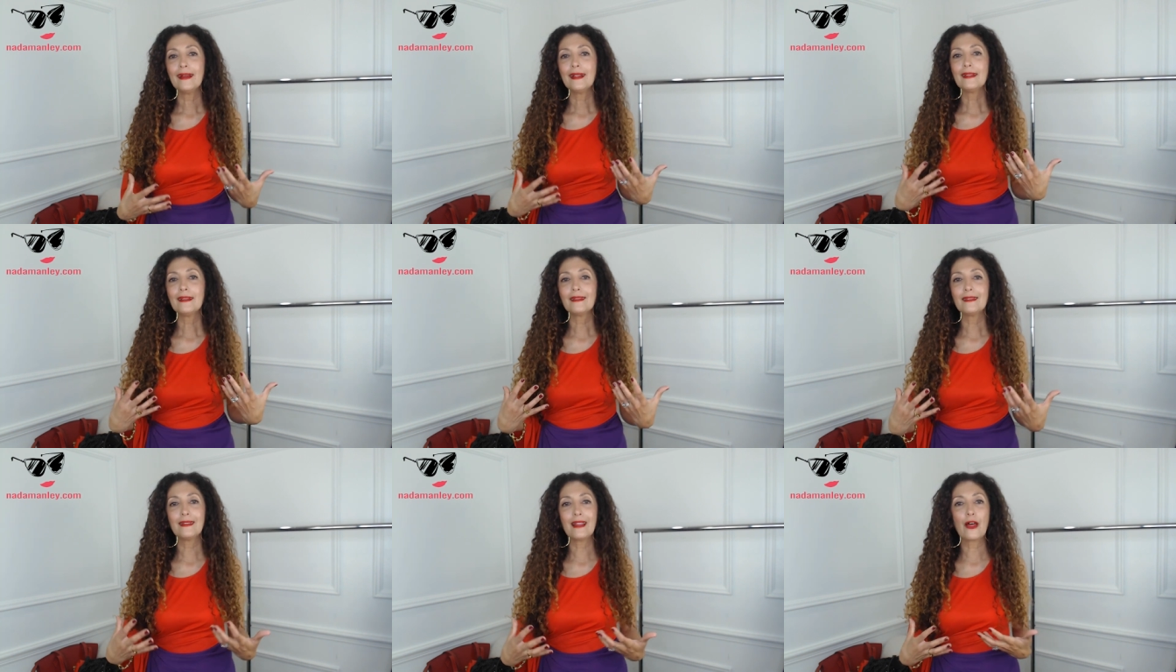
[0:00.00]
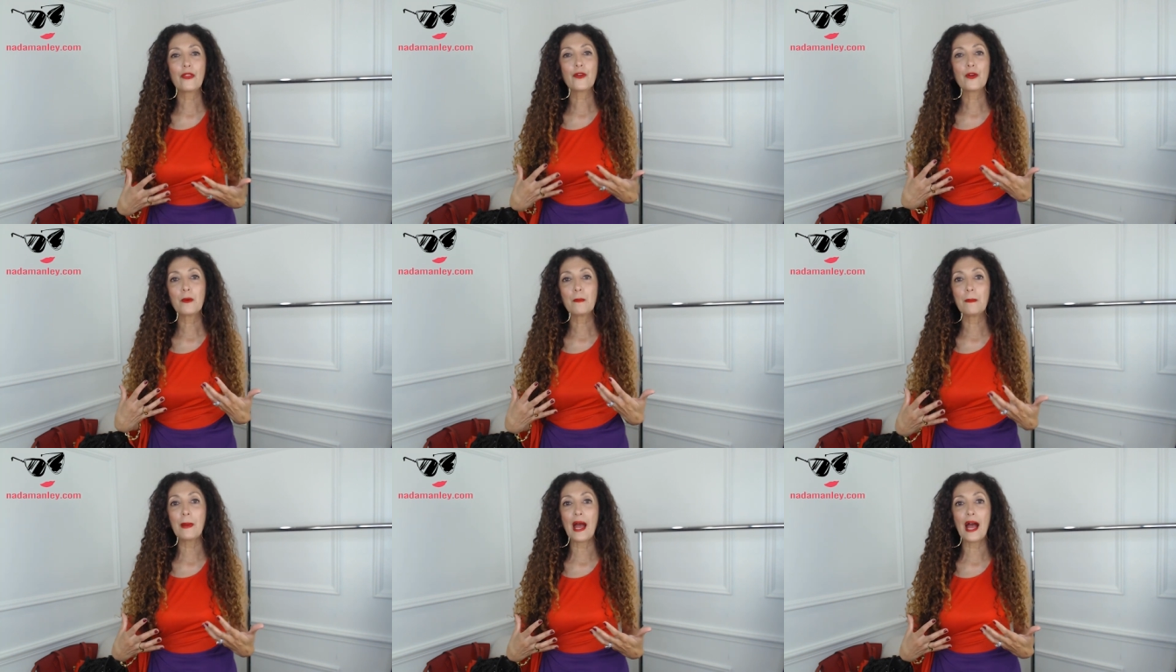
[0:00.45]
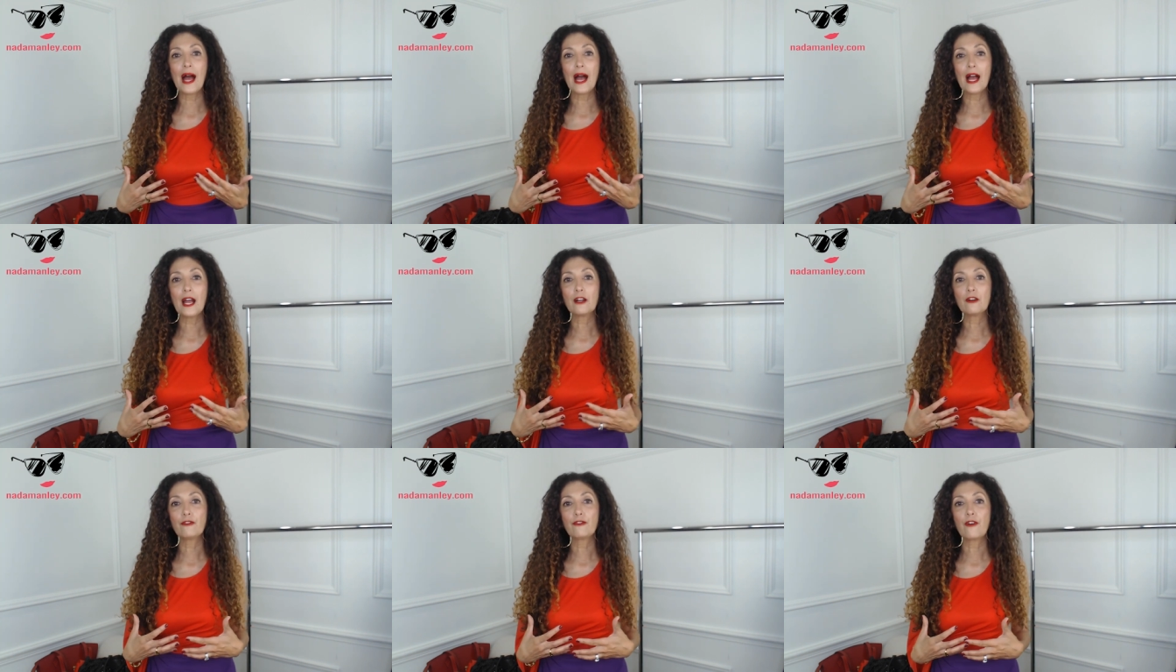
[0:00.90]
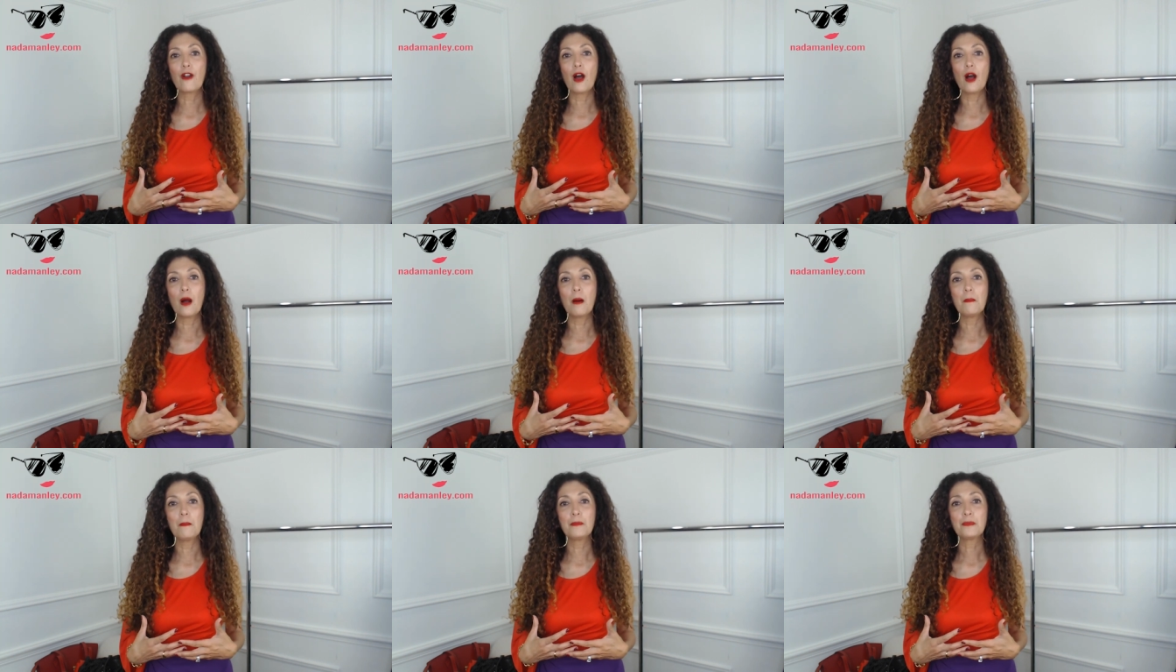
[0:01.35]
leather bag
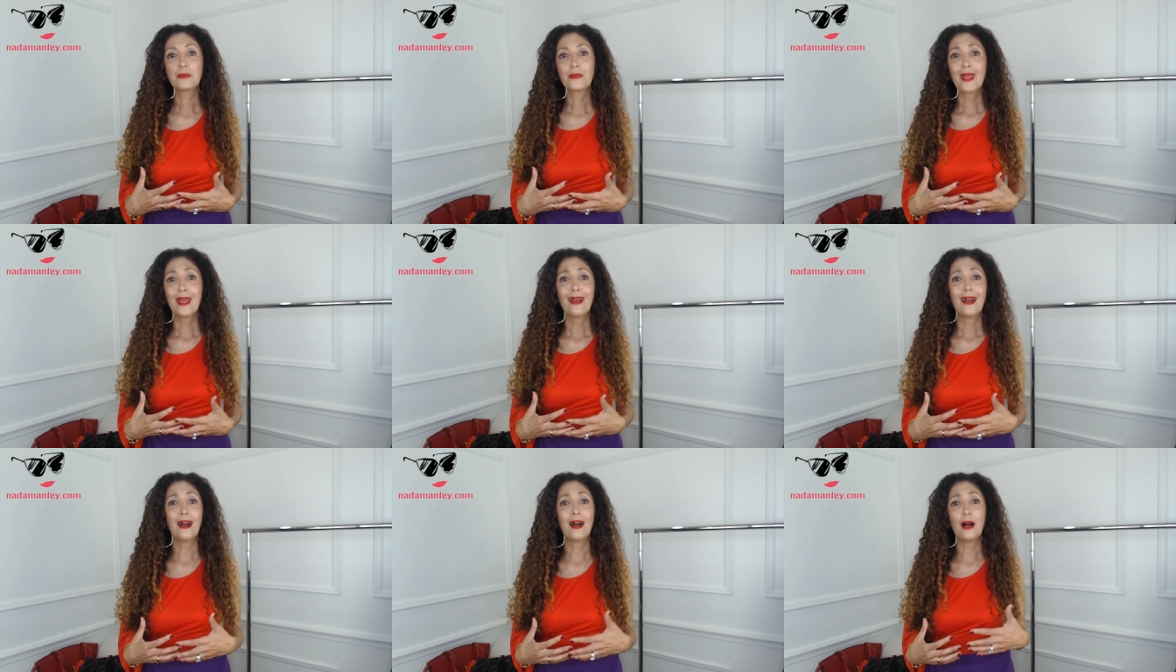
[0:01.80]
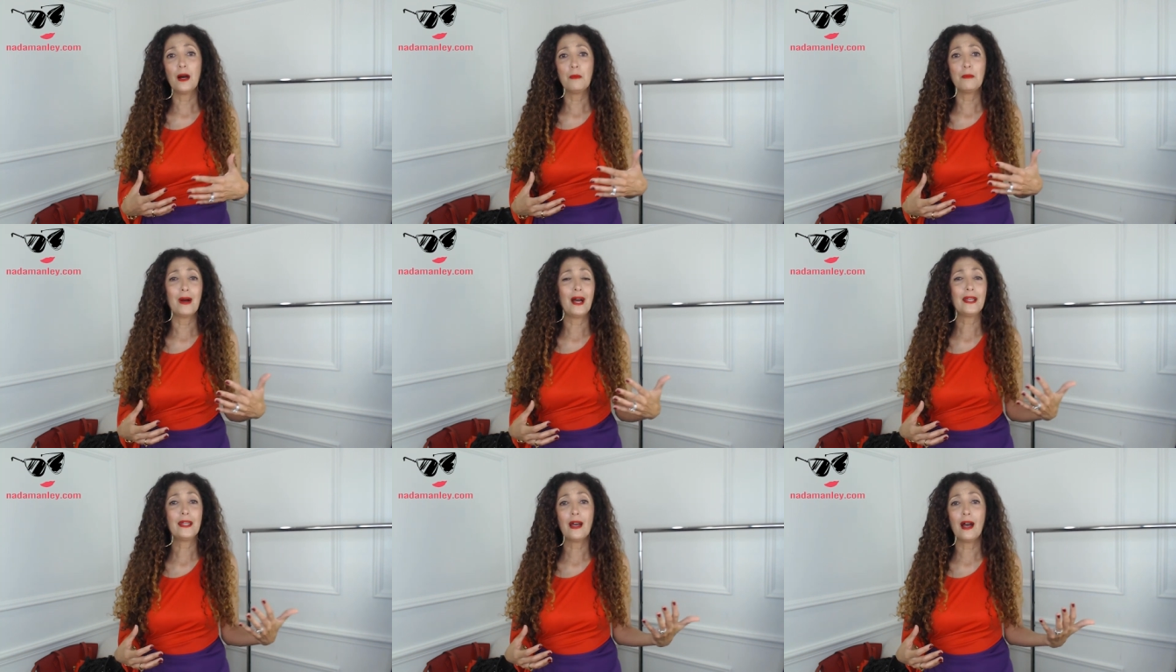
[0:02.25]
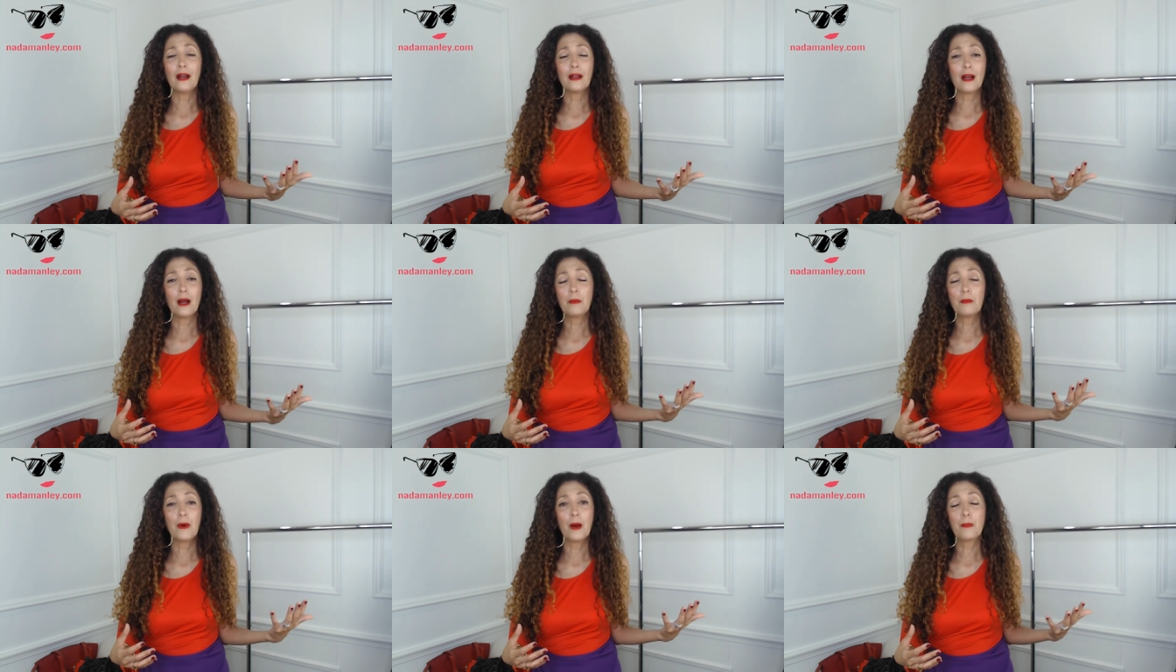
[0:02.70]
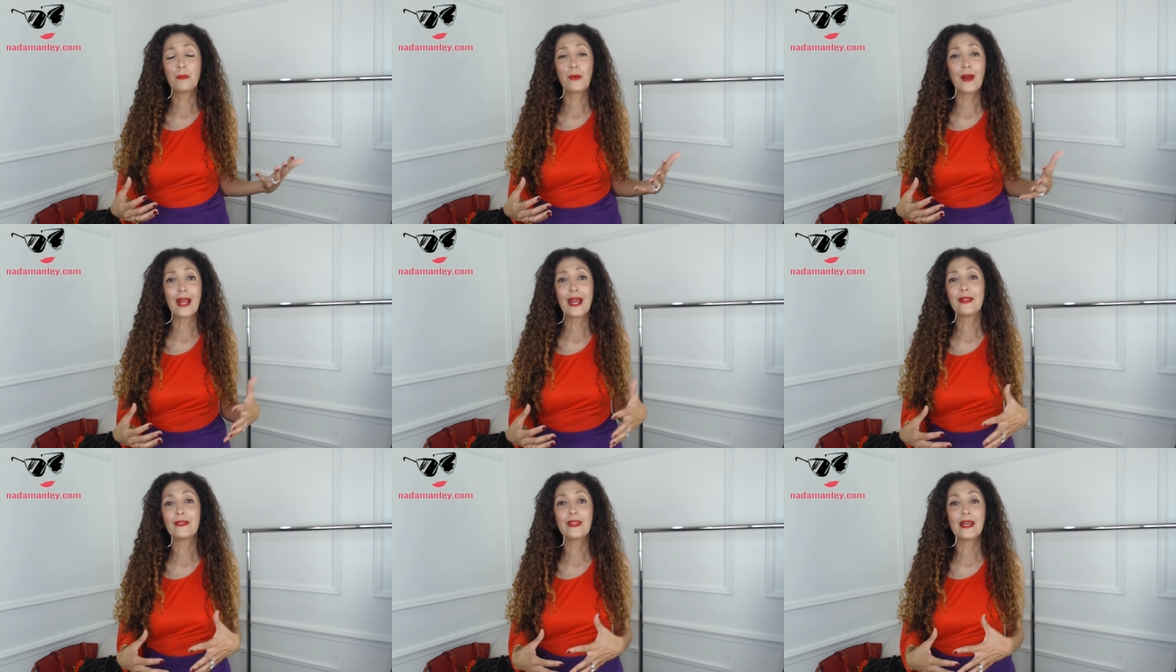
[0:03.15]
from um, an, a, a
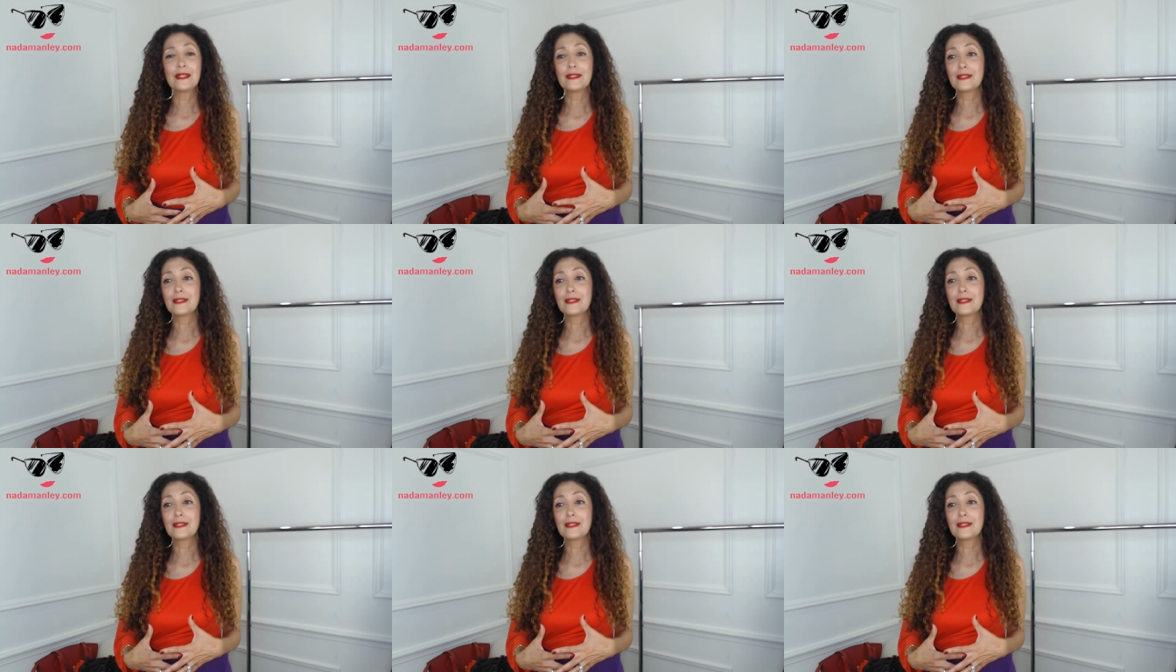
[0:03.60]
brand that